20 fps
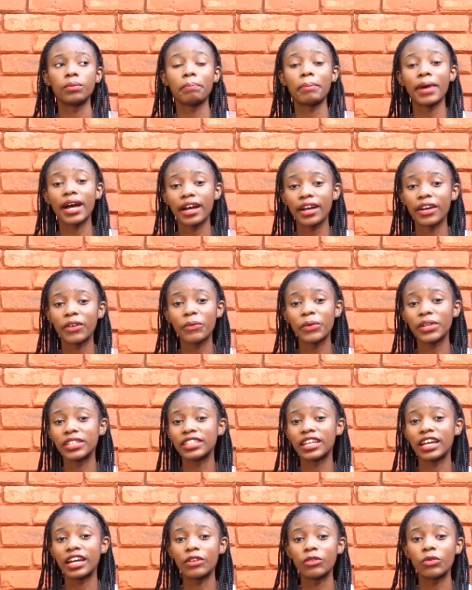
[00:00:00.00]
pack
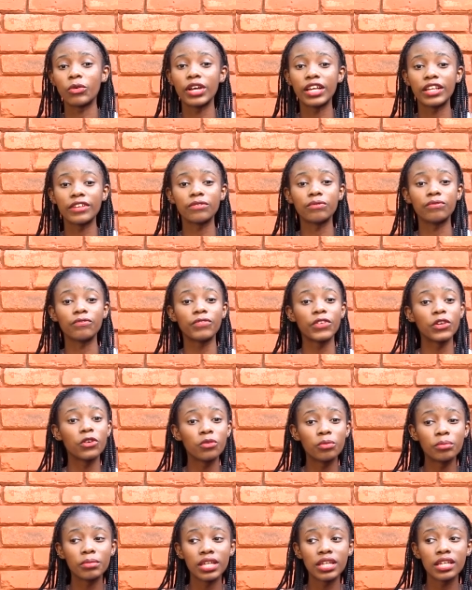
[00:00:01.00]
when you're going
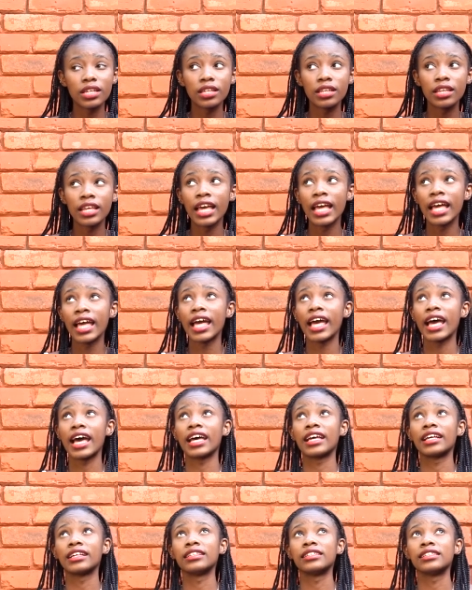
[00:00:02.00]
filming
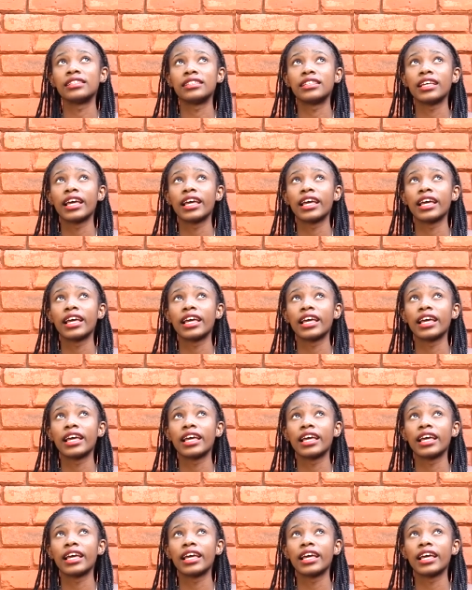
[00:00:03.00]
and